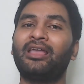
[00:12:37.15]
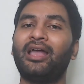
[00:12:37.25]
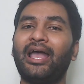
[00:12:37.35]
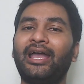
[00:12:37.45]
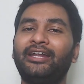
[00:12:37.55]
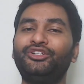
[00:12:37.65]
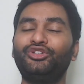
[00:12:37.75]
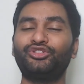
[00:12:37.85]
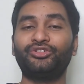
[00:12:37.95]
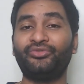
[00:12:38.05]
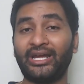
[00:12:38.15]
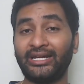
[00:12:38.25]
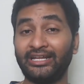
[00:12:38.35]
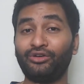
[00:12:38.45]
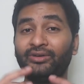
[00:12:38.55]
And you should find
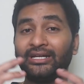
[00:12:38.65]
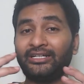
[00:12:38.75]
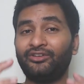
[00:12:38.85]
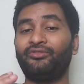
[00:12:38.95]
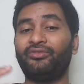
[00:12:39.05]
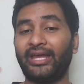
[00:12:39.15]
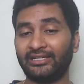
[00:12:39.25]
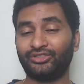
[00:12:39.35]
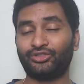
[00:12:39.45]
innovative ways